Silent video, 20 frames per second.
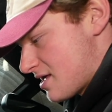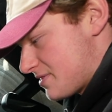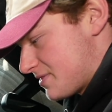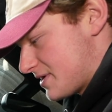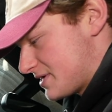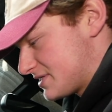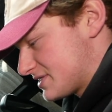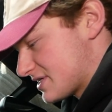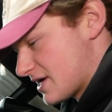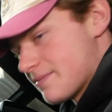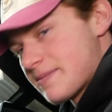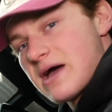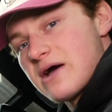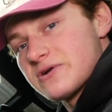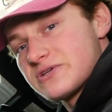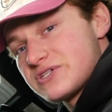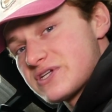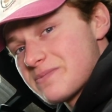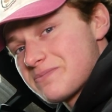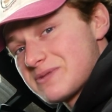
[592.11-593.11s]
They somehow
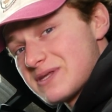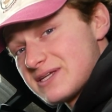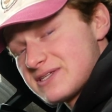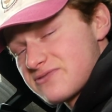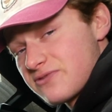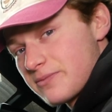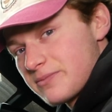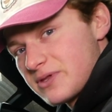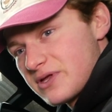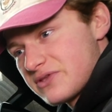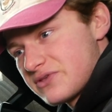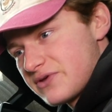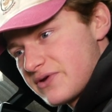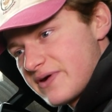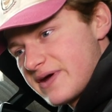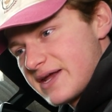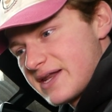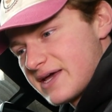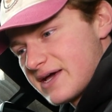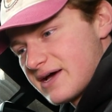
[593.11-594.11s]
shipped this from
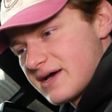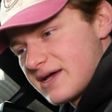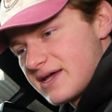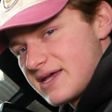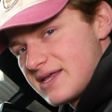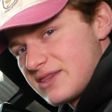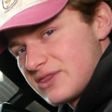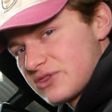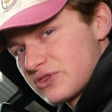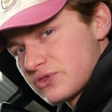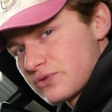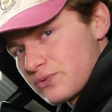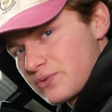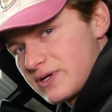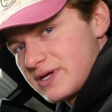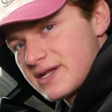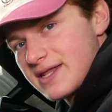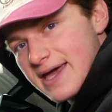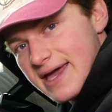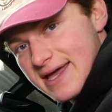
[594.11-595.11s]
Lithuania in
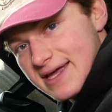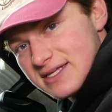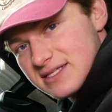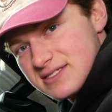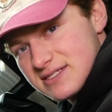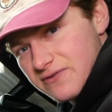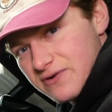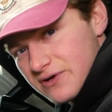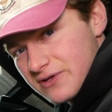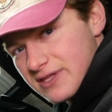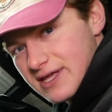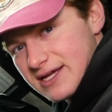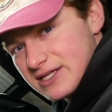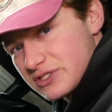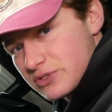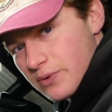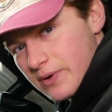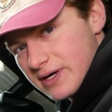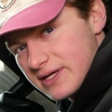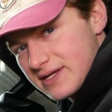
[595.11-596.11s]
three days for like
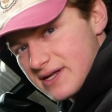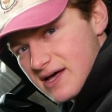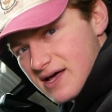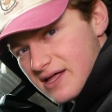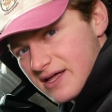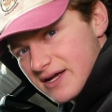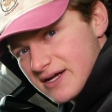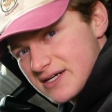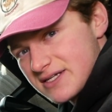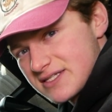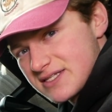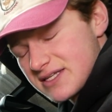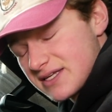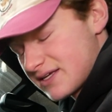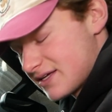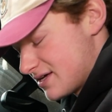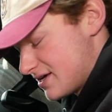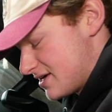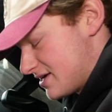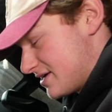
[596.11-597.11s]
twenty dollars.
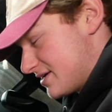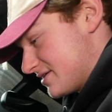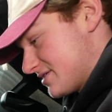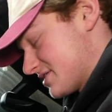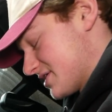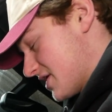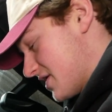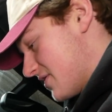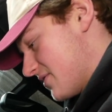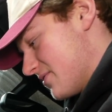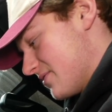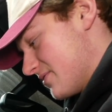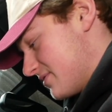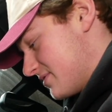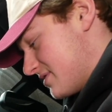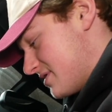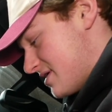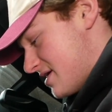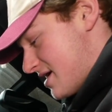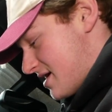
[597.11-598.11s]
So
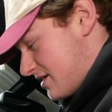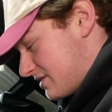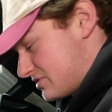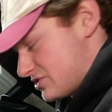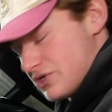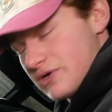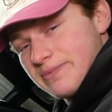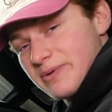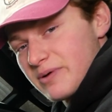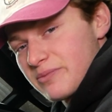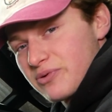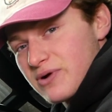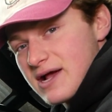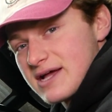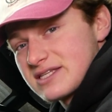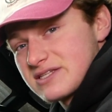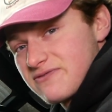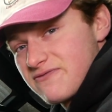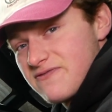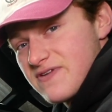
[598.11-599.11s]
super
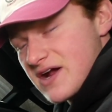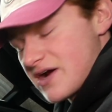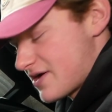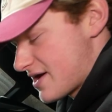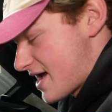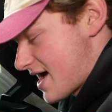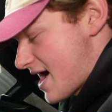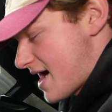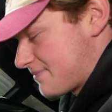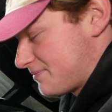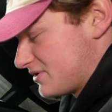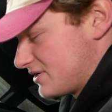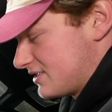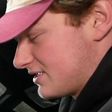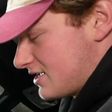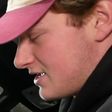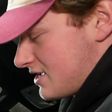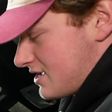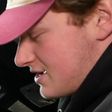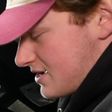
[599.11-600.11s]
impressed, very happy.
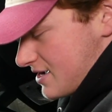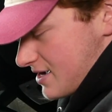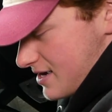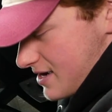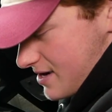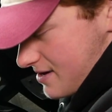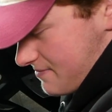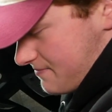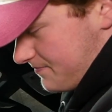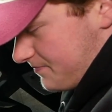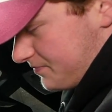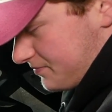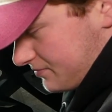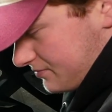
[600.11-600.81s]
Um,